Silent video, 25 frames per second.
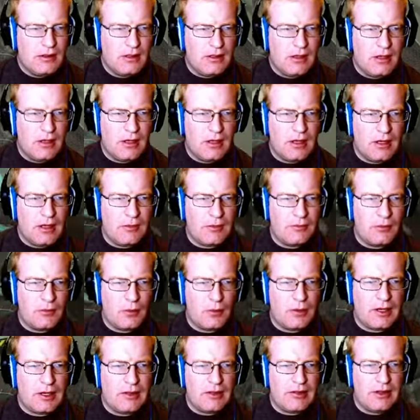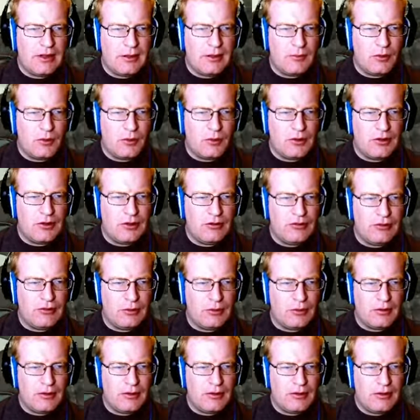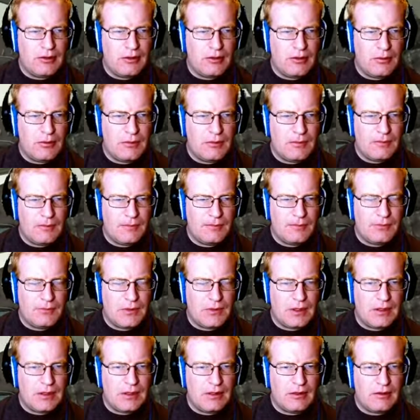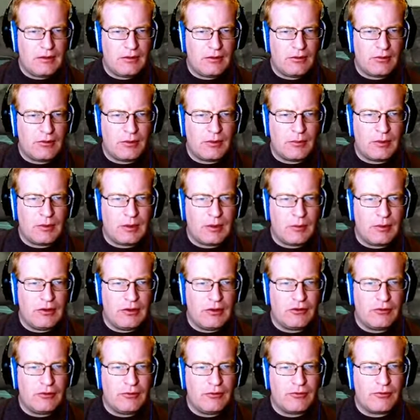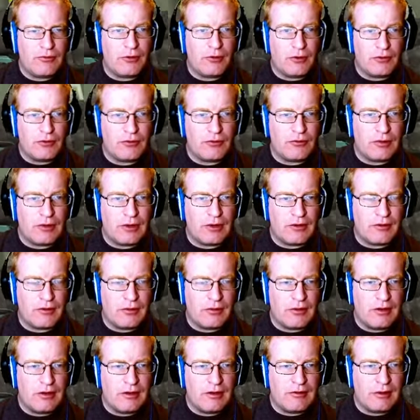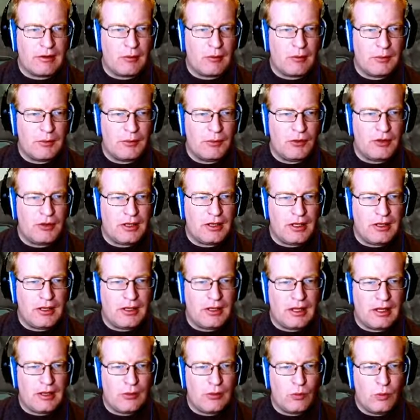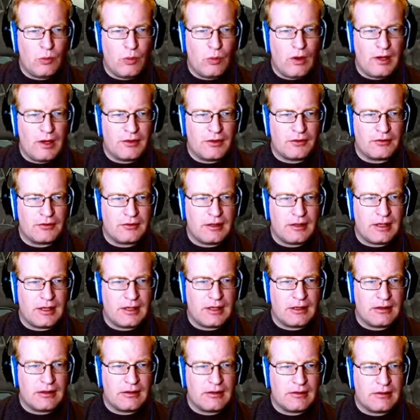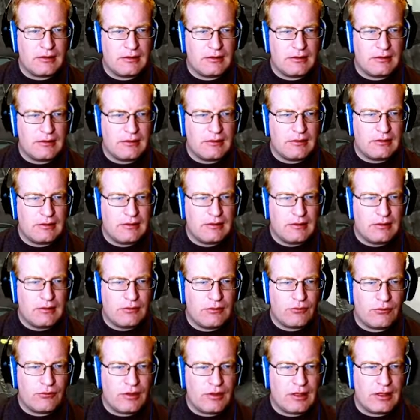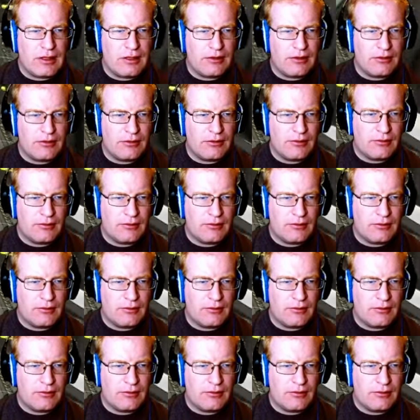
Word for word: Um, what I think I'm going to do with it, though, is, or what I want to do first, rather, is I want to put in a water tank right here,